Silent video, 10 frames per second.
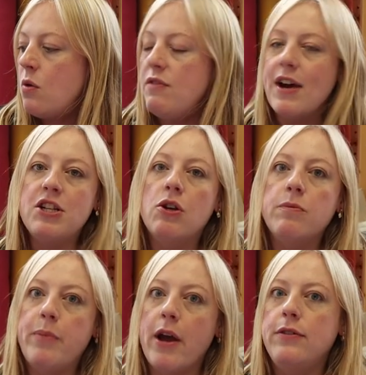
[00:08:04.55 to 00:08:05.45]
We've actually
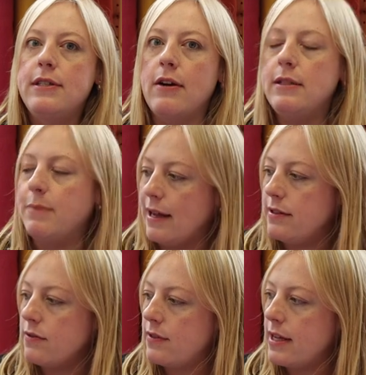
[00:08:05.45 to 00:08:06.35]
got both size
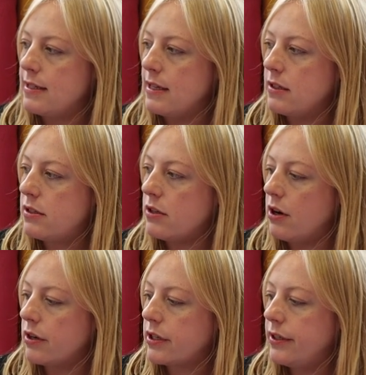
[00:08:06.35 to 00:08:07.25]
bands of this in
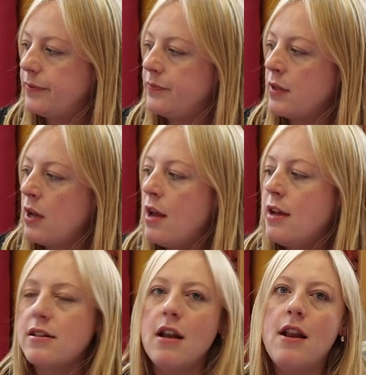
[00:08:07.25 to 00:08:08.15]
stock.
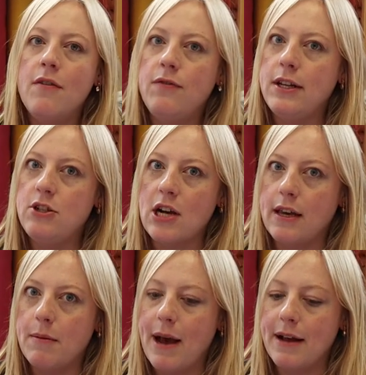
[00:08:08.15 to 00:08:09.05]
It's a lovely
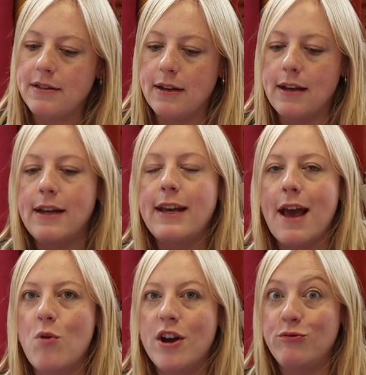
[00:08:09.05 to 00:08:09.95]
jacket pattern, and
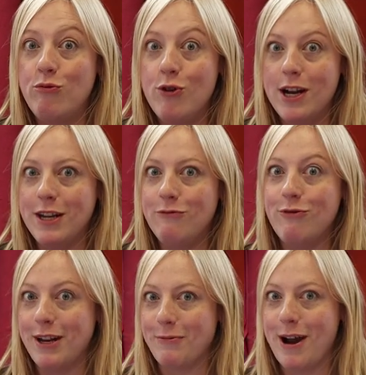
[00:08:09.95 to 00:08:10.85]
again, works really,
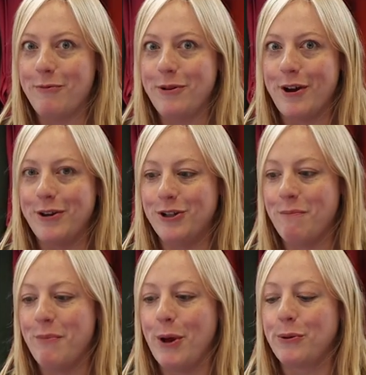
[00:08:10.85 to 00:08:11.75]
really well with our
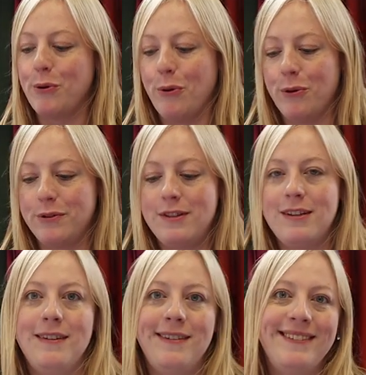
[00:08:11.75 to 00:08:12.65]
jumbo cords.